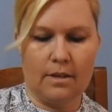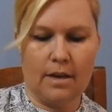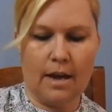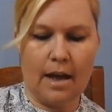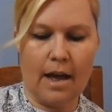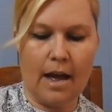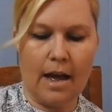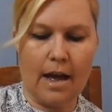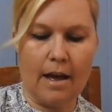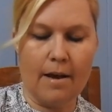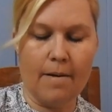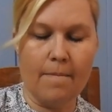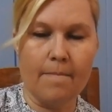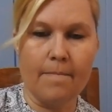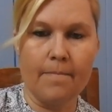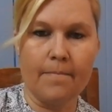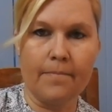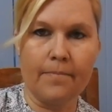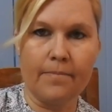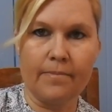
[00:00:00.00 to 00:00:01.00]

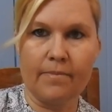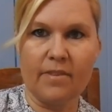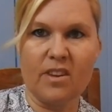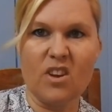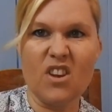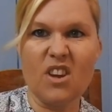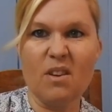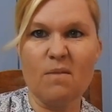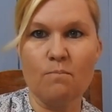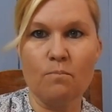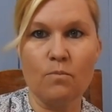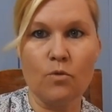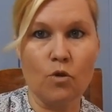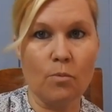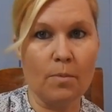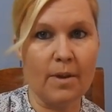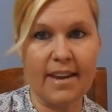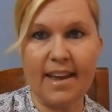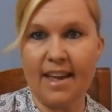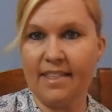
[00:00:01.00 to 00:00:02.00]
You can
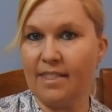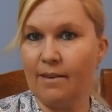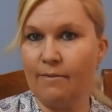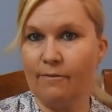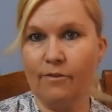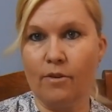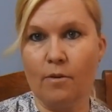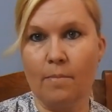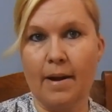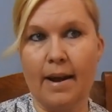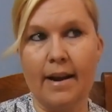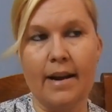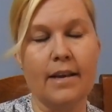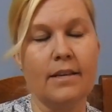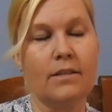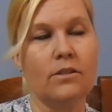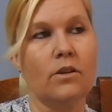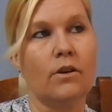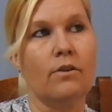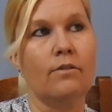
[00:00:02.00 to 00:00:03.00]
normally get them from
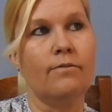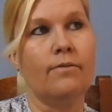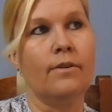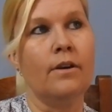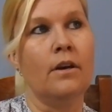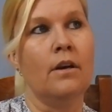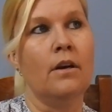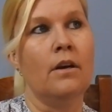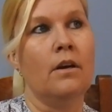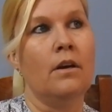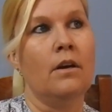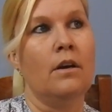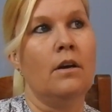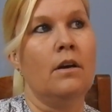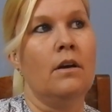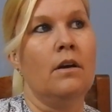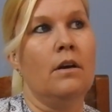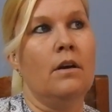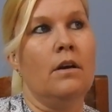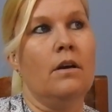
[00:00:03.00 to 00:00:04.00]
any sort of
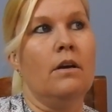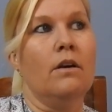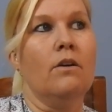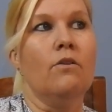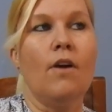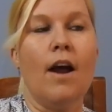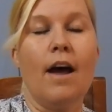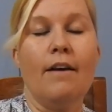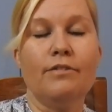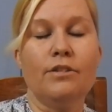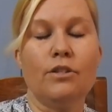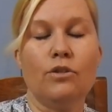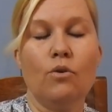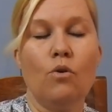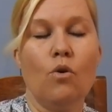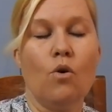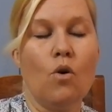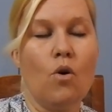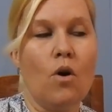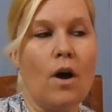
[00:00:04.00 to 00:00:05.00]
craft
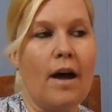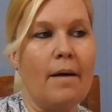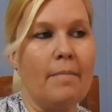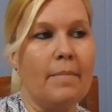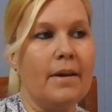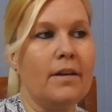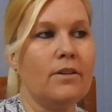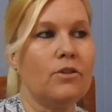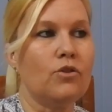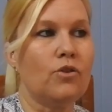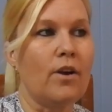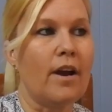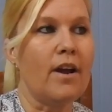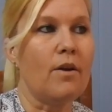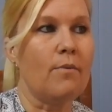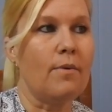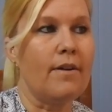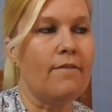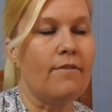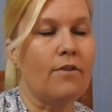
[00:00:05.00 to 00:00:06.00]
store. In
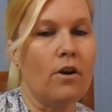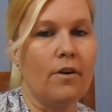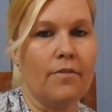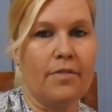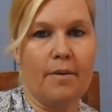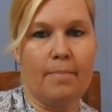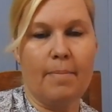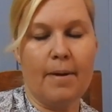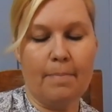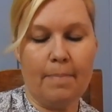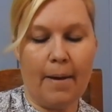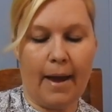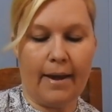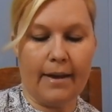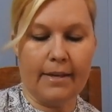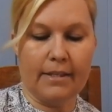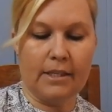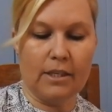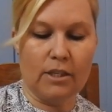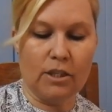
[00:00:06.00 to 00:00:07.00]
Australia, we've got the big
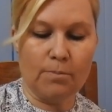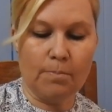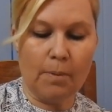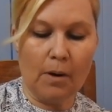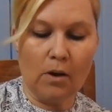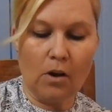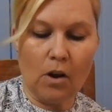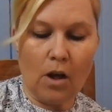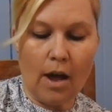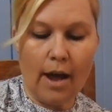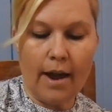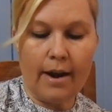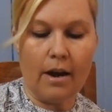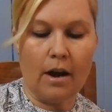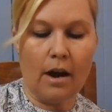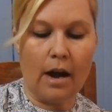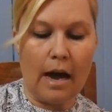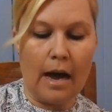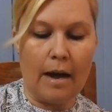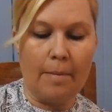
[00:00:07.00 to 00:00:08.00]
packets in Spotlight.
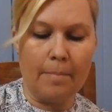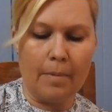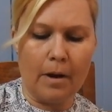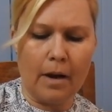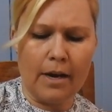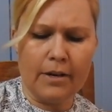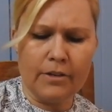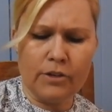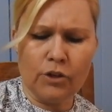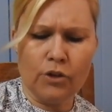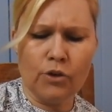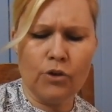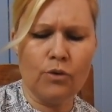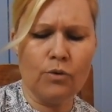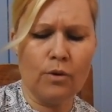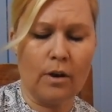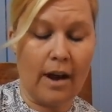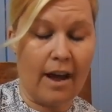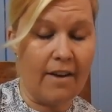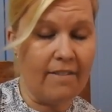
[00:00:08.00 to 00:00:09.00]
I
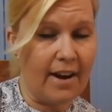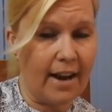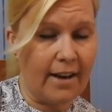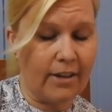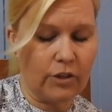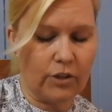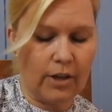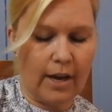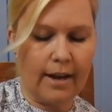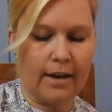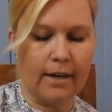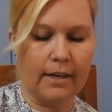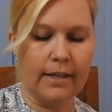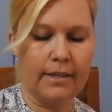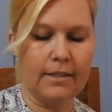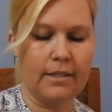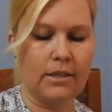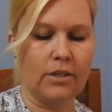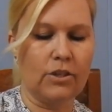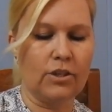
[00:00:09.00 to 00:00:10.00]
haven't actually had it
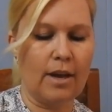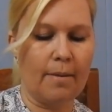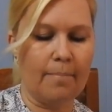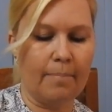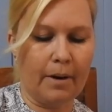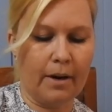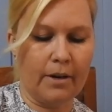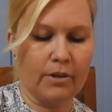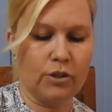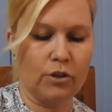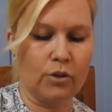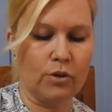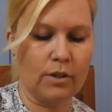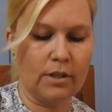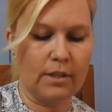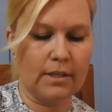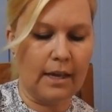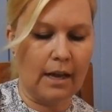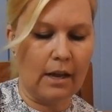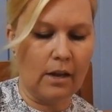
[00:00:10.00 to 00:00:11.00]
listed yet, but I do
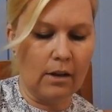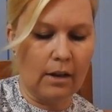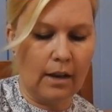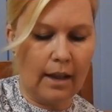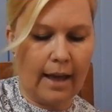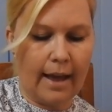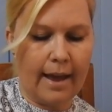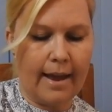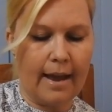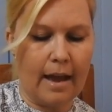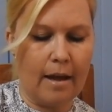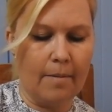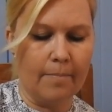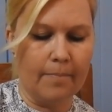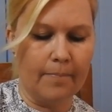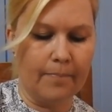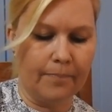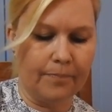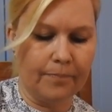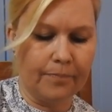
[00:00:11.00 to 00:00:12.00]
sell
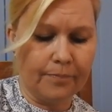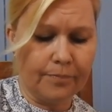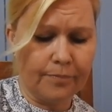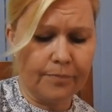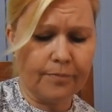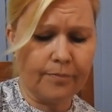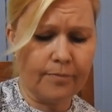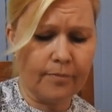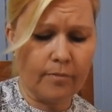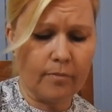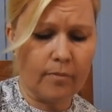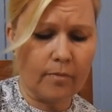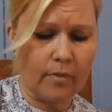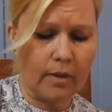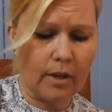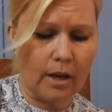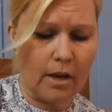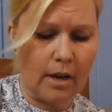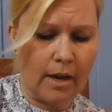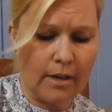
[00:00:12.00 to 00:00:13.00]

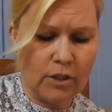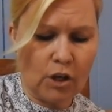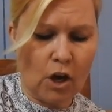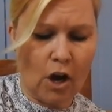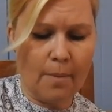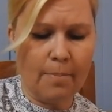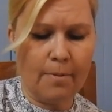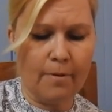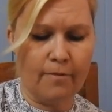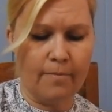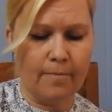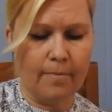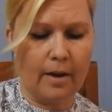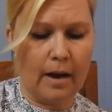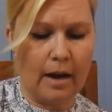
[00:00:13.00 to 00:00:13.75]
a type of